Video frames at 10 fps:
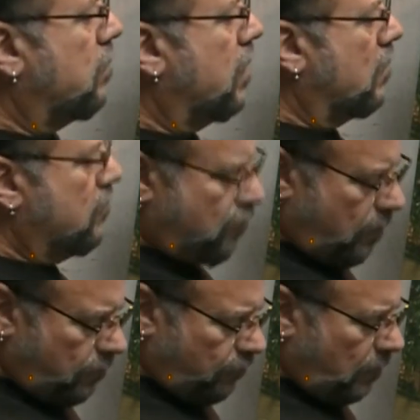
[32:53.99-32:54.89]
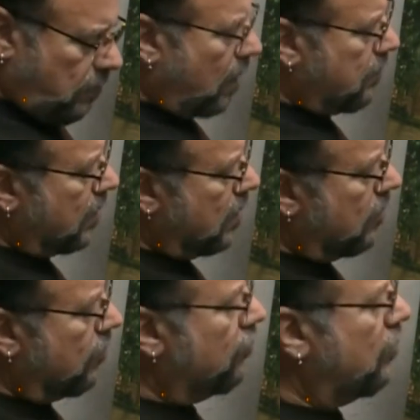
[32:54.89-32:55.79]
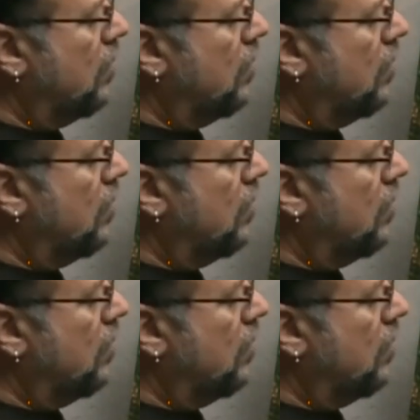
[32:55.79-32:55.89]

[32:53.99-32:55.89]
plum tree, the same type of colors.